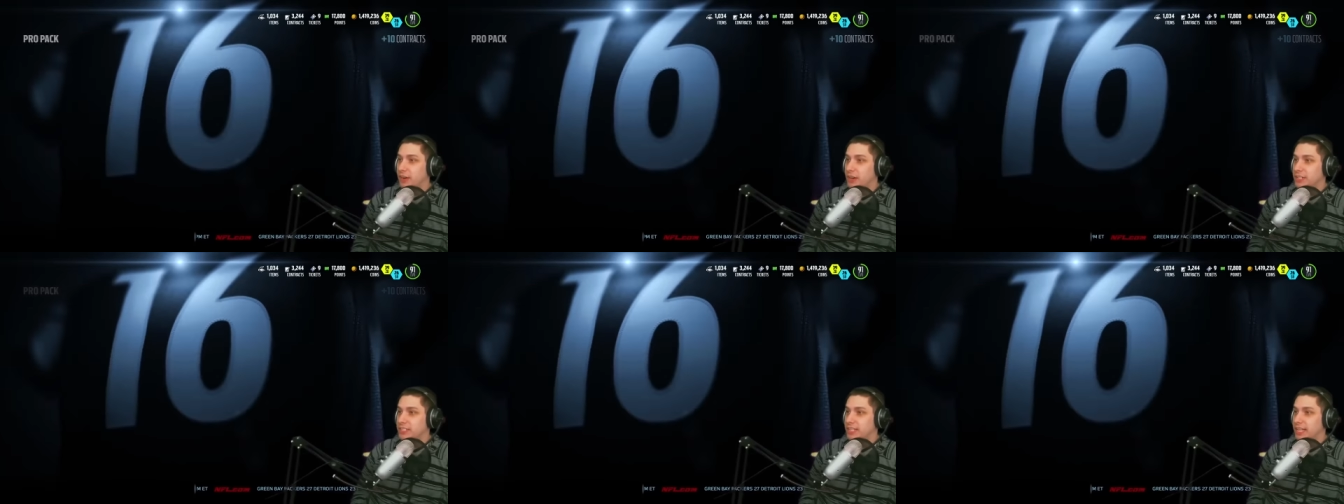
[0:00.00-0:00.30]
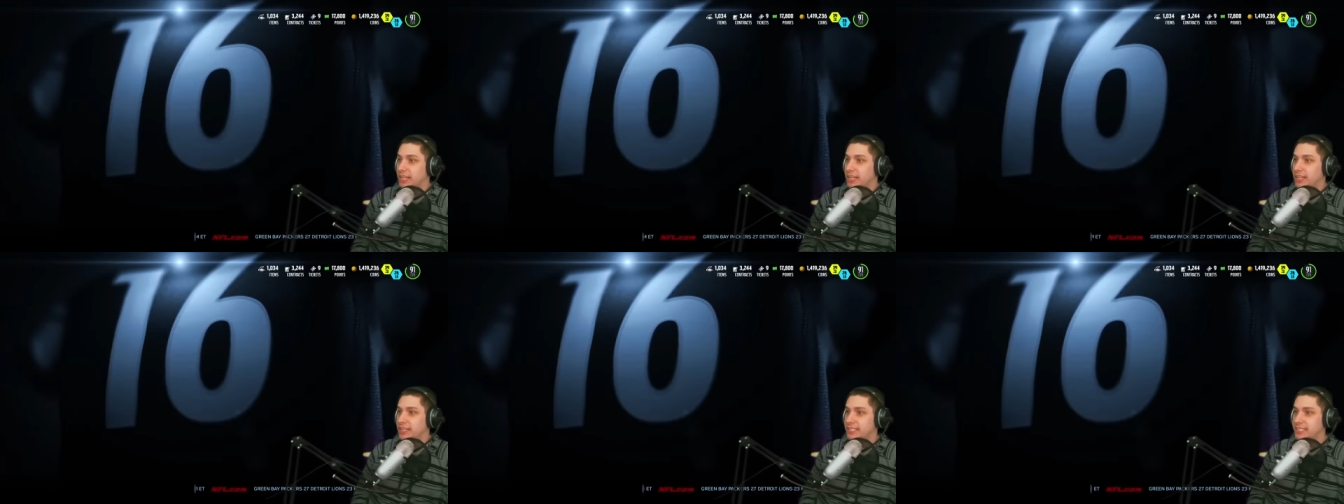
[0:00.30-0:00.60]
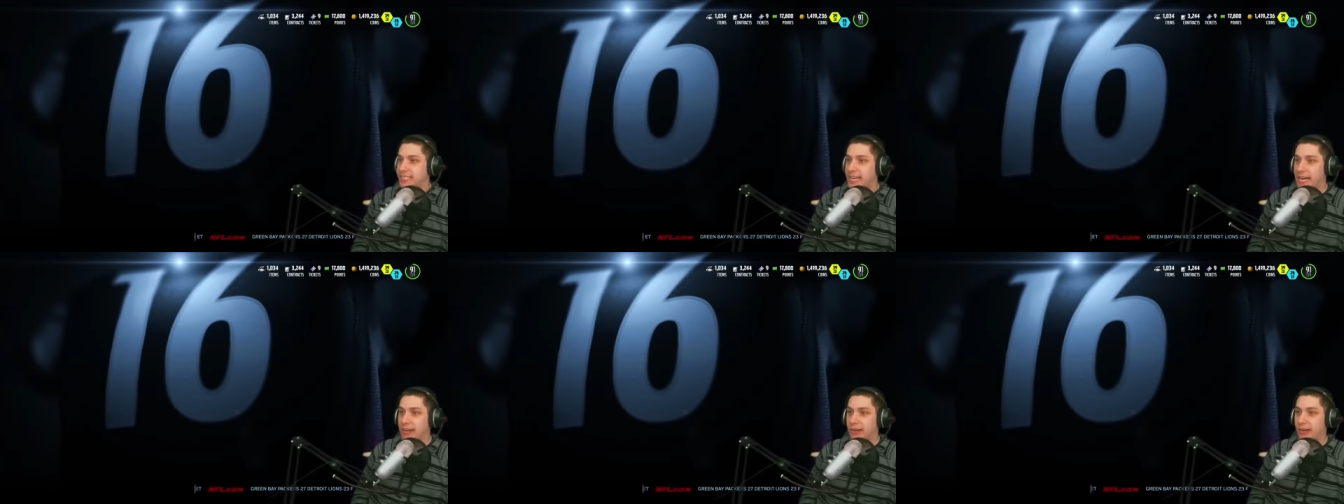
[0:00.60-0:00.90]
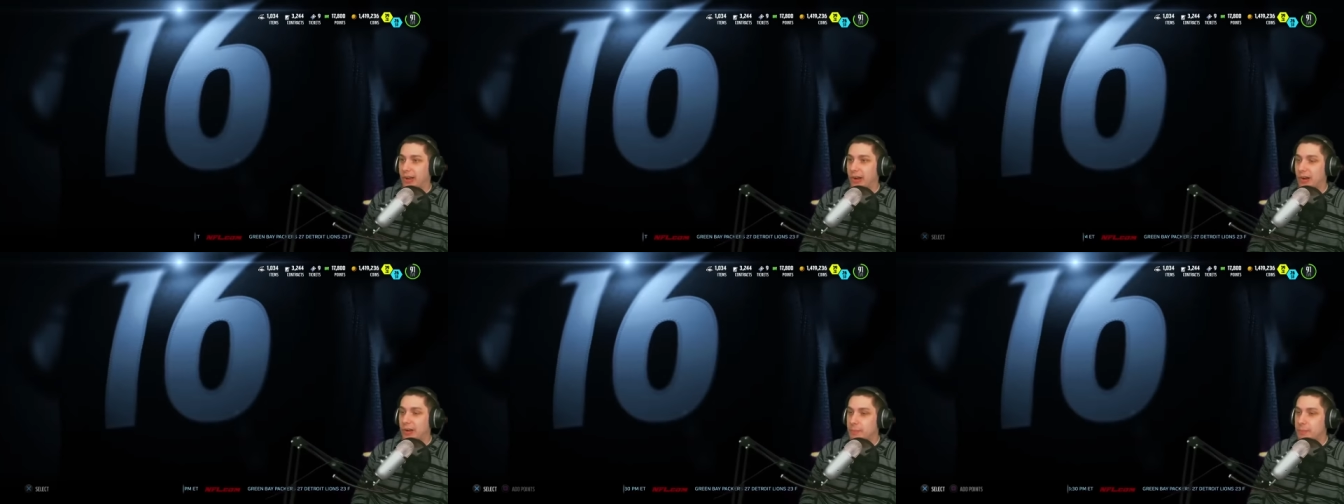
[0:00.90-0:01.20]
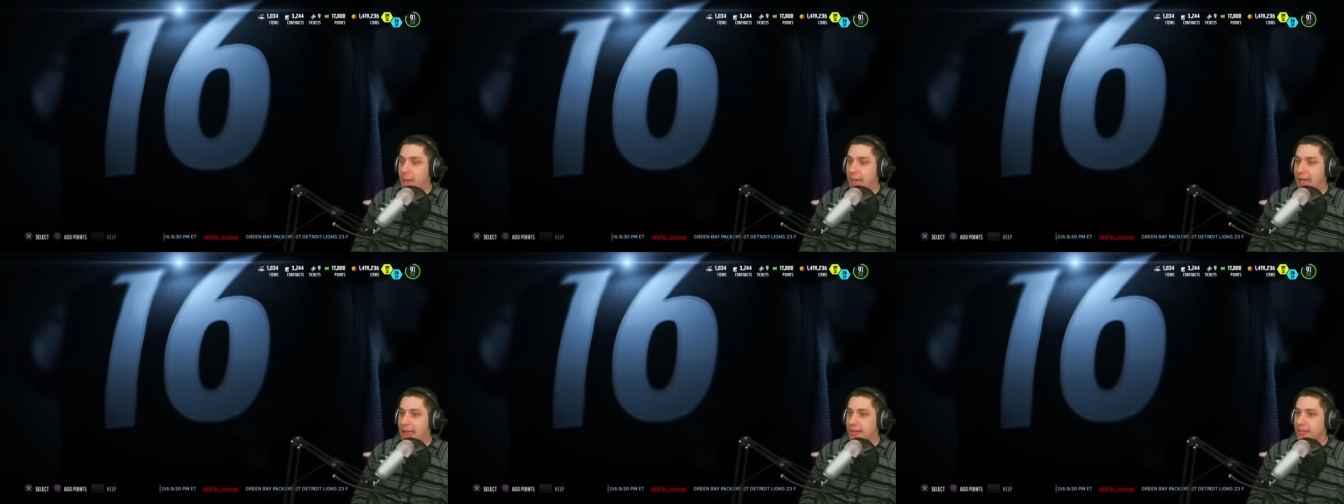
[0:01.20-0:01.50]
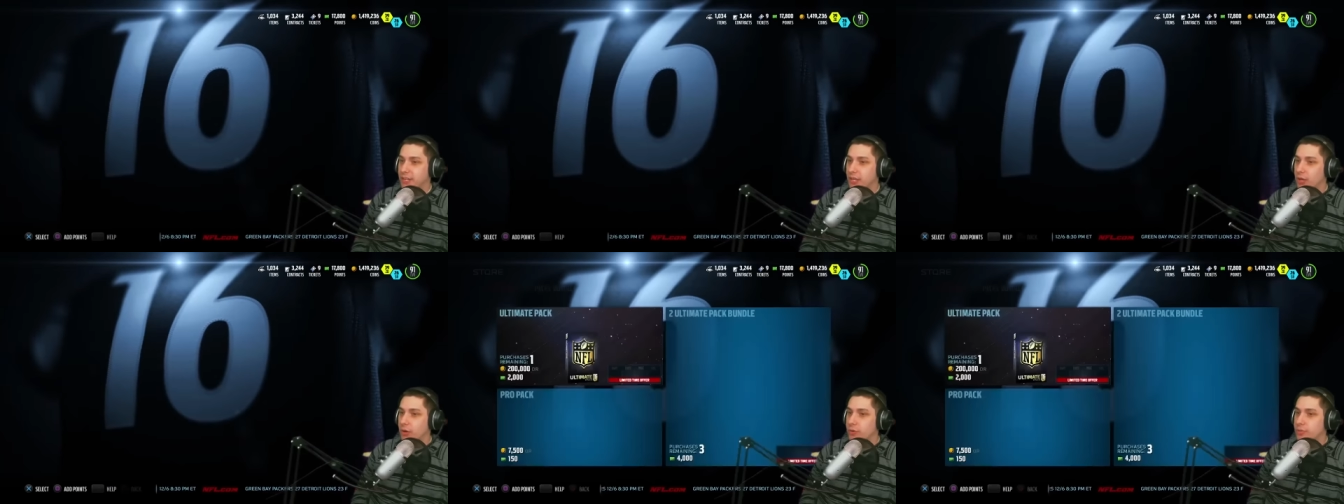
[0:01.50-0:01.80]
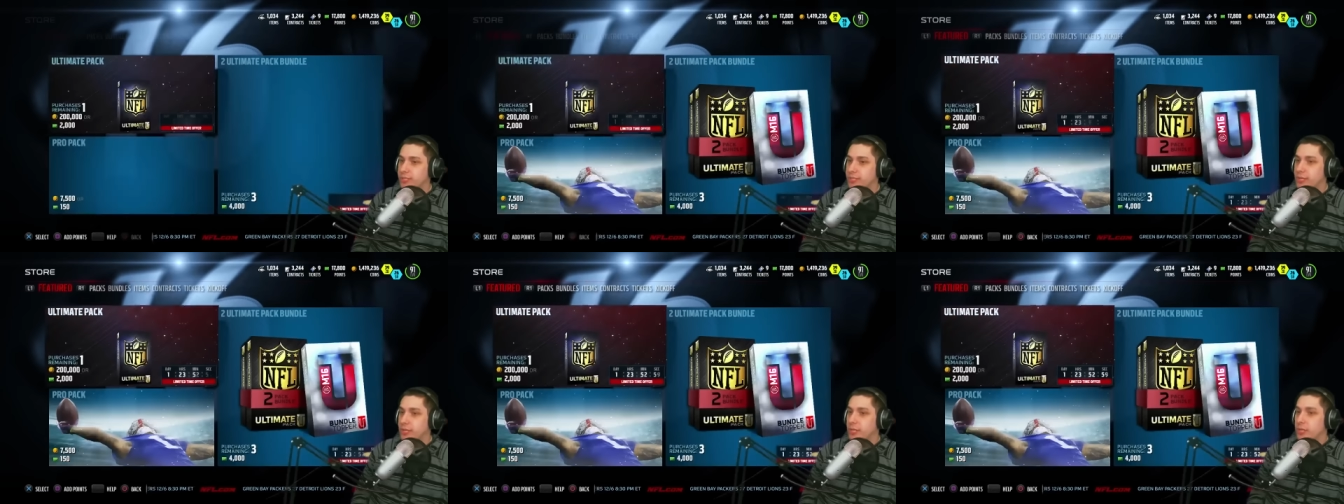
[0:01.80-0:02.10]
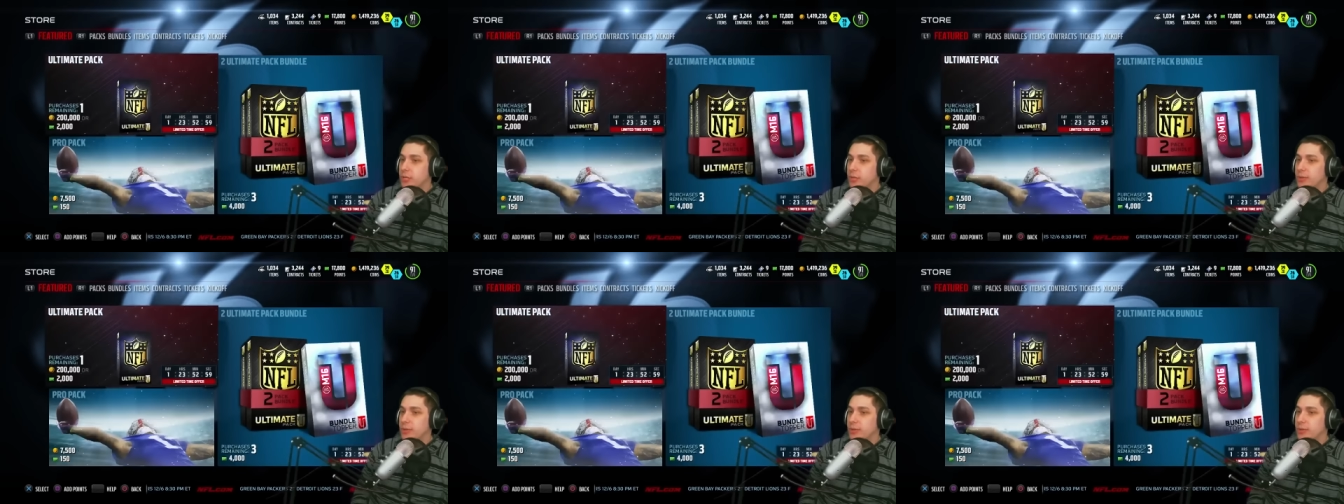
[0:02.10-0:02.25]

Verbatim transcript: far as like a standard card in Madden goes.